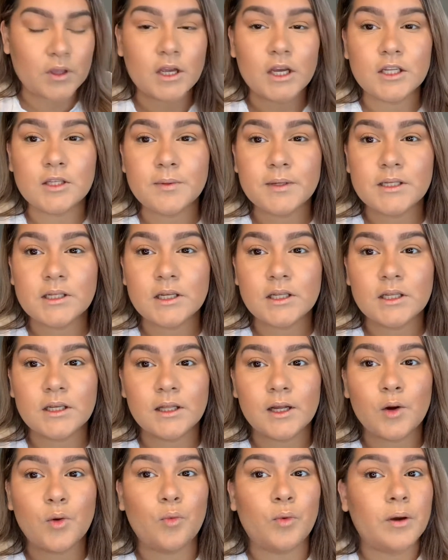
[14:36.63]
It's basically
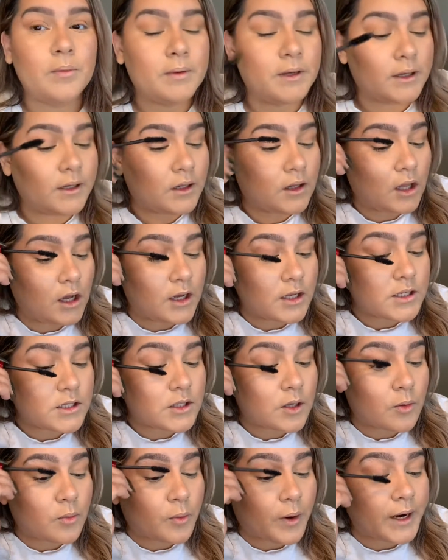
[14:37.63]
like women lost
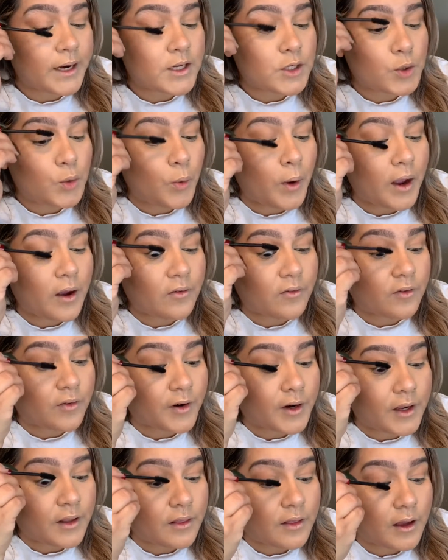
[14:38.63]
the right to
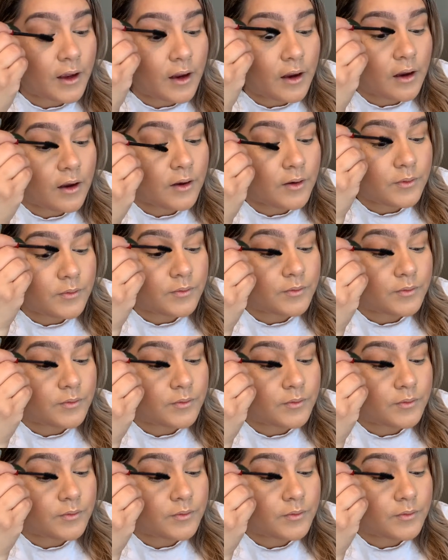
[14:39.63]
everything.